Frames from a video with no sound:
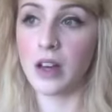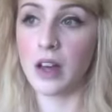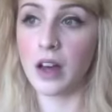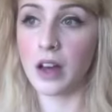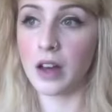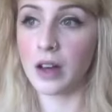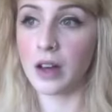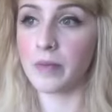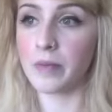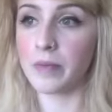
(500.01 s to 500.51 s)

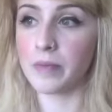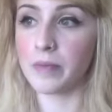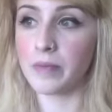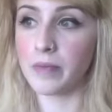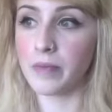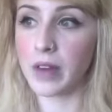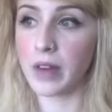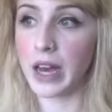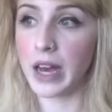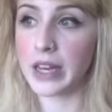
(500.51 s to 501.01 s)

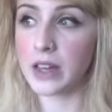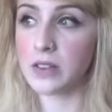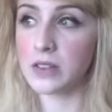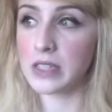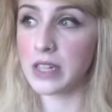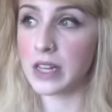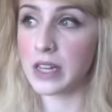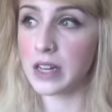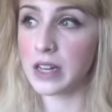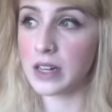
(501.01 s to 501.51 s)

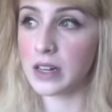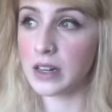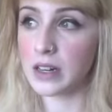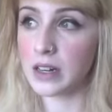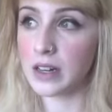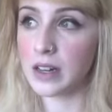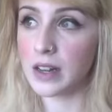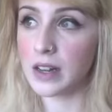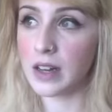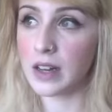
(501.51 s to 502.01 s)
Accutane,